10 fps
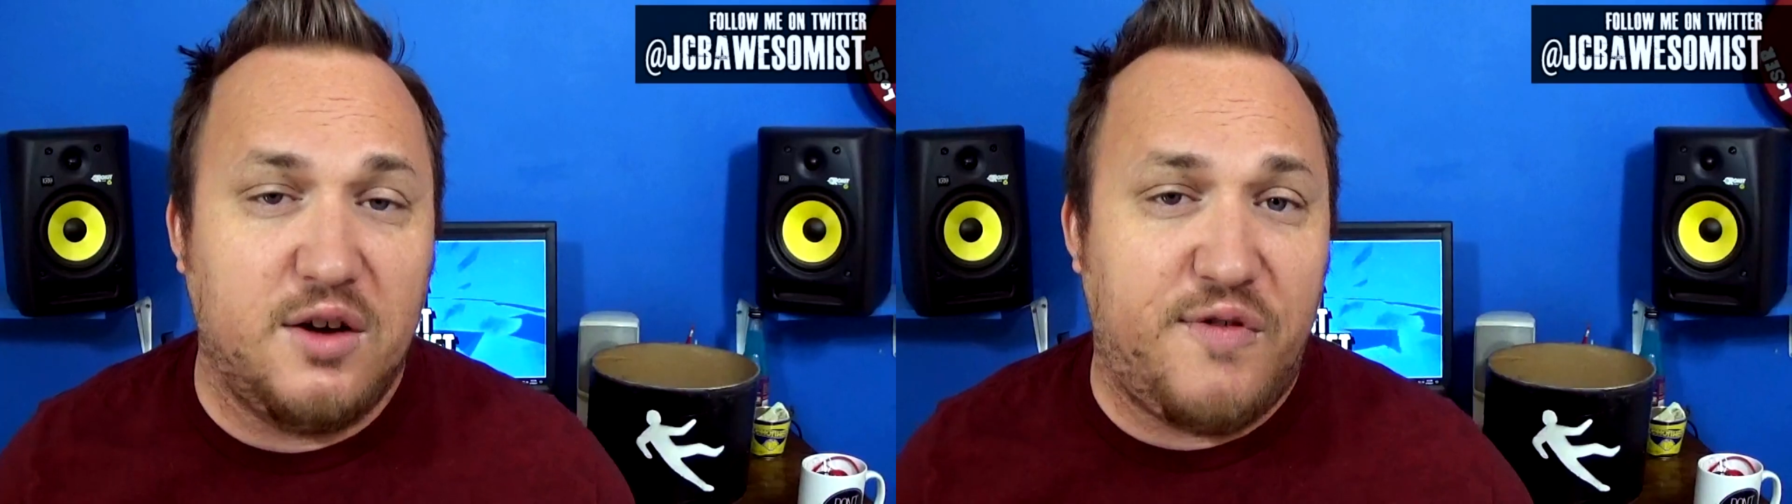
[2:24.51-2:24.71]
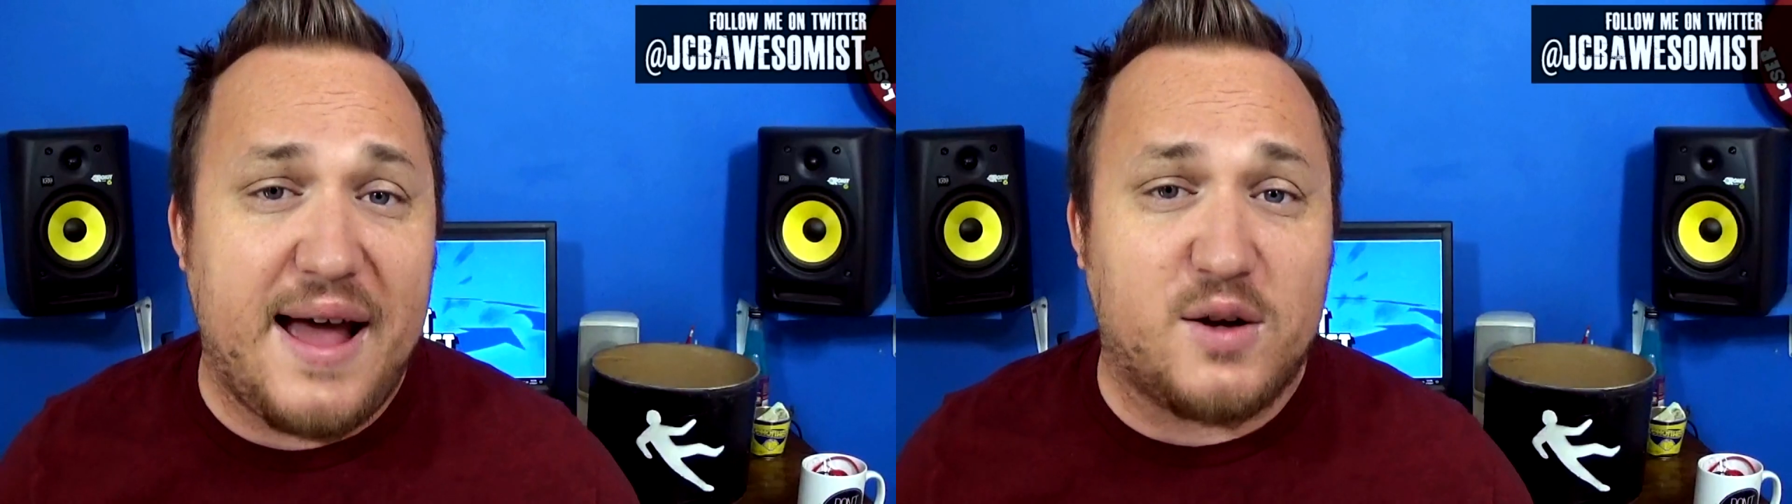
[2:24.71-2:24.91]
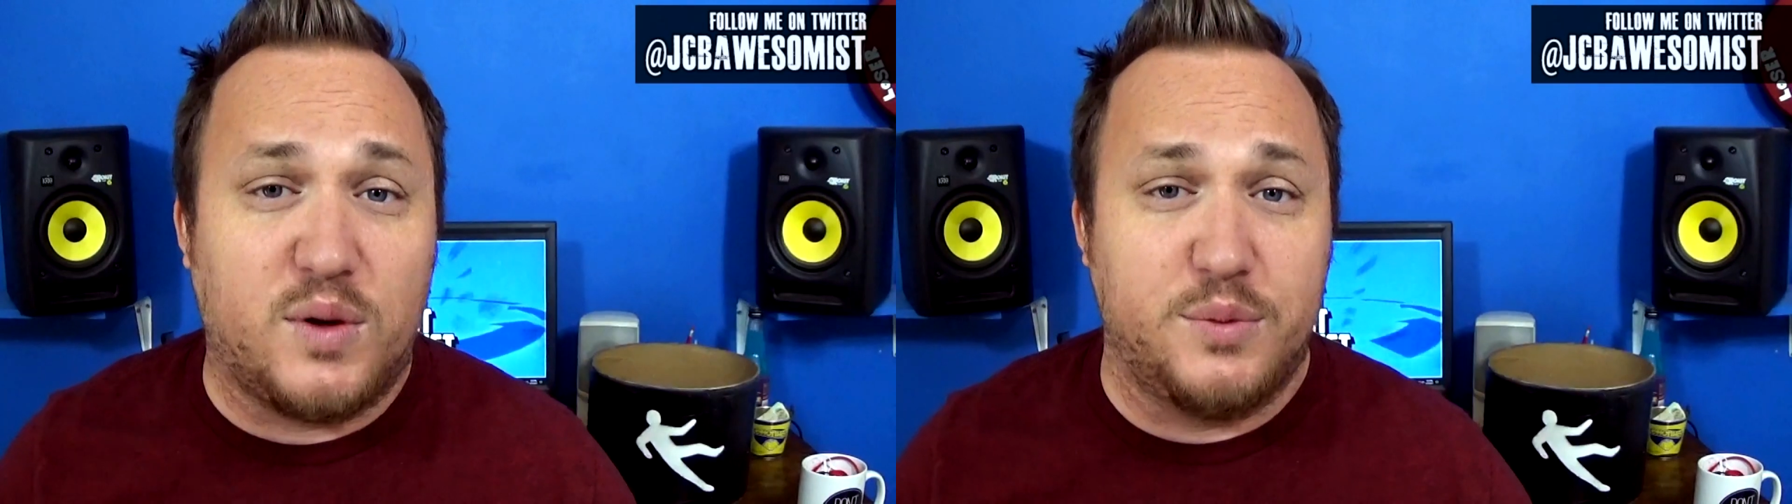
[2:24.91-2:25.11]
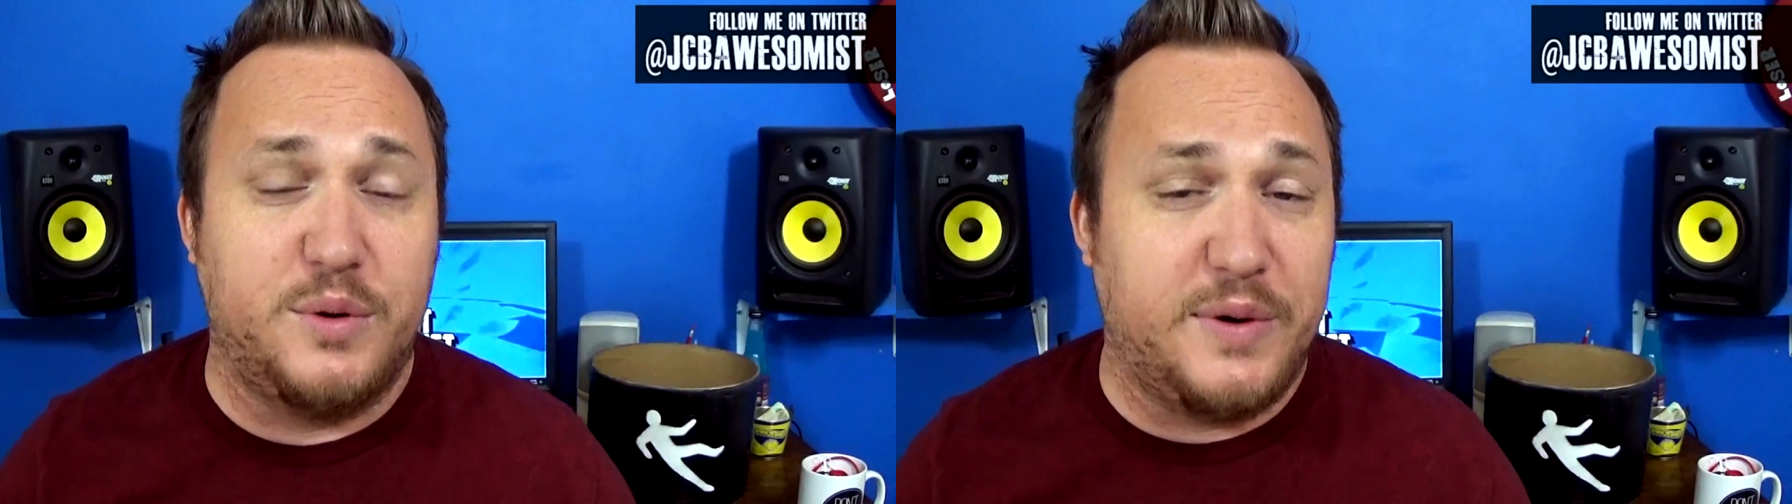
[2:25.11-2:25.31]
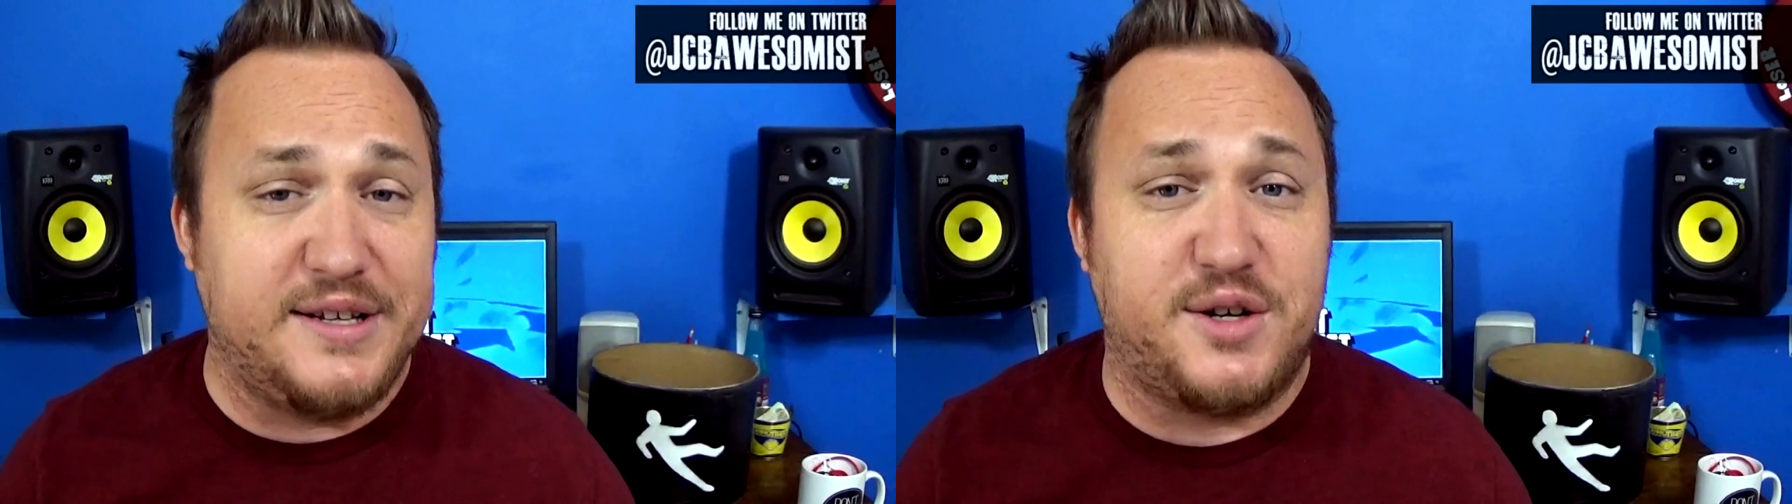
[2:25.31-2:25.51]
fact, while doing
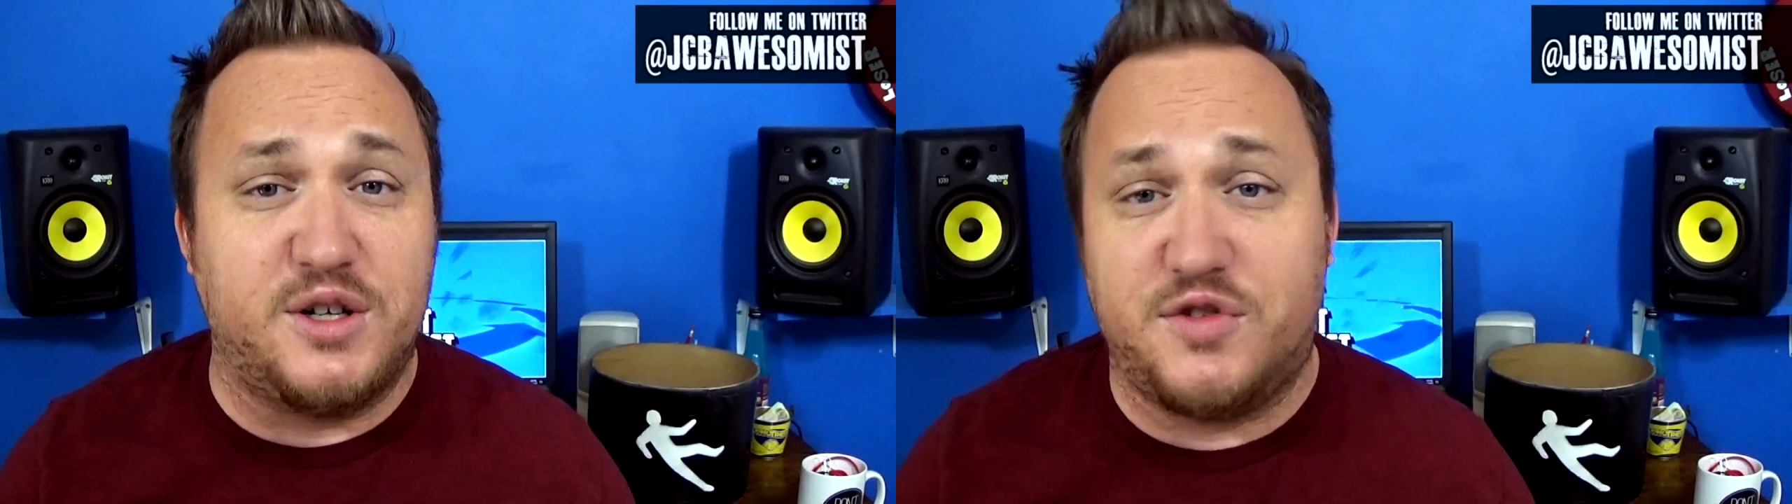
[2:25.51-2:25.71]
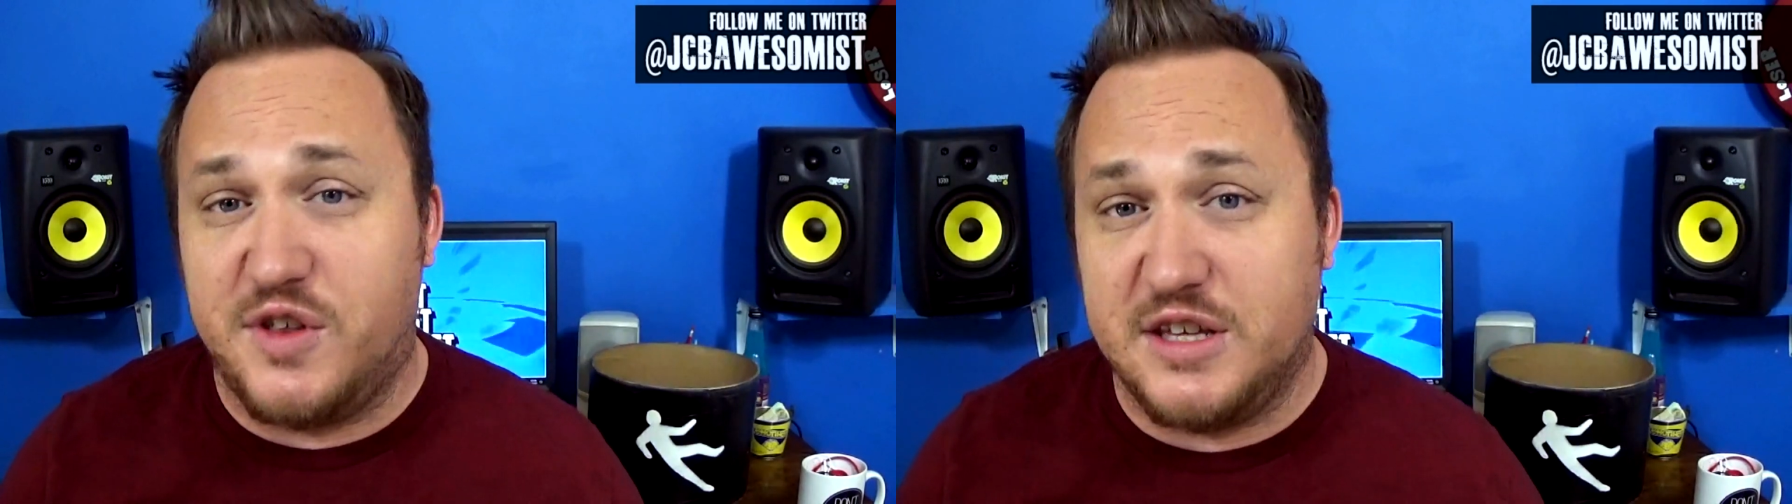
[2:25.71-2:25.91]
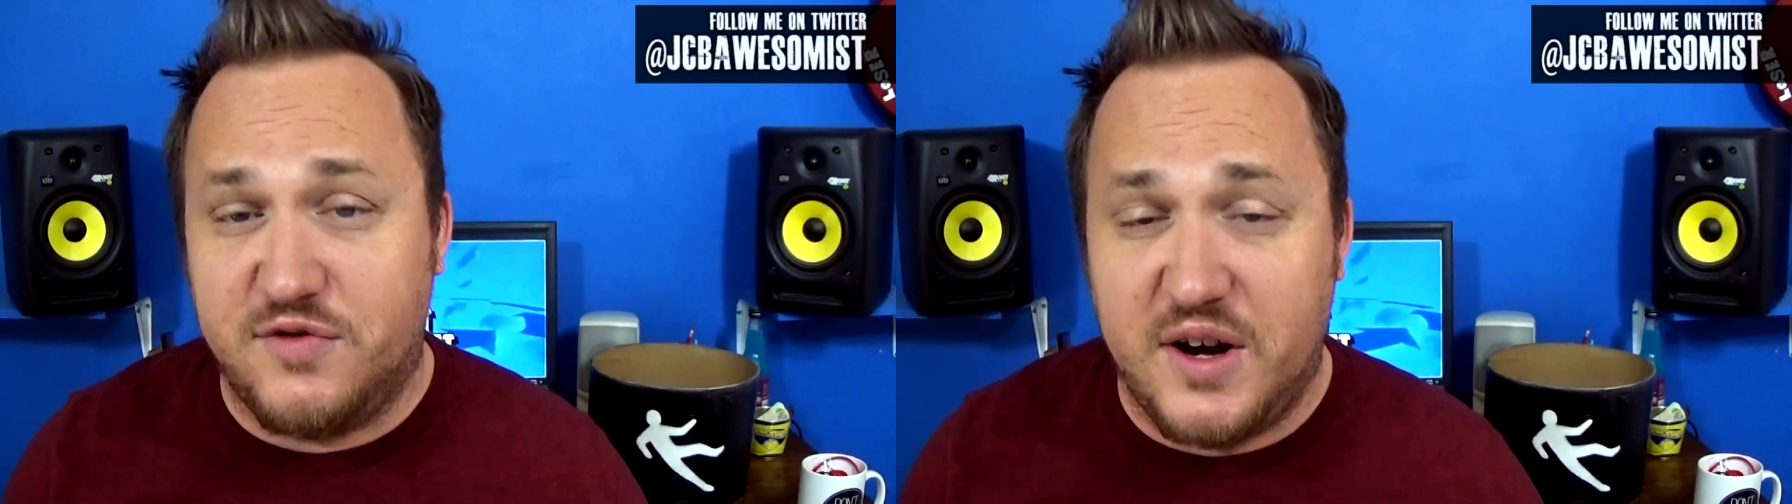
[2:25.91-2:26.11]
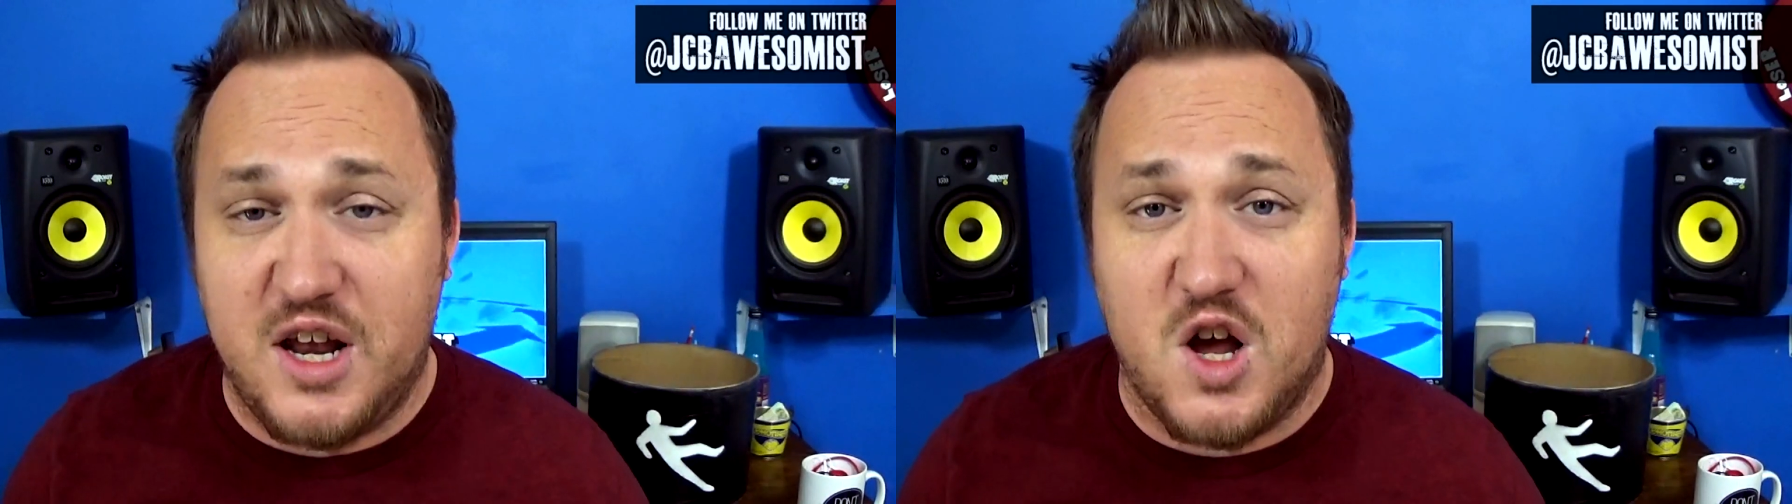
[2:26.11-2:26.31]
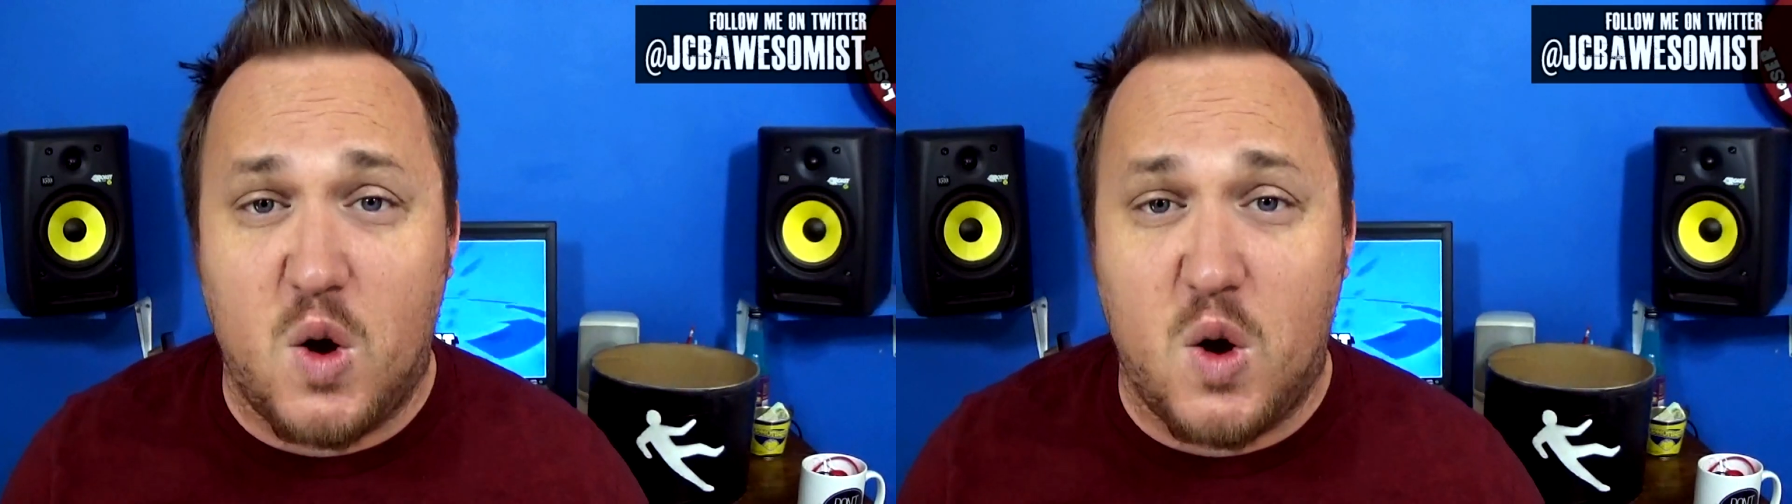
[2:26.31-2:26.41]
research for this video,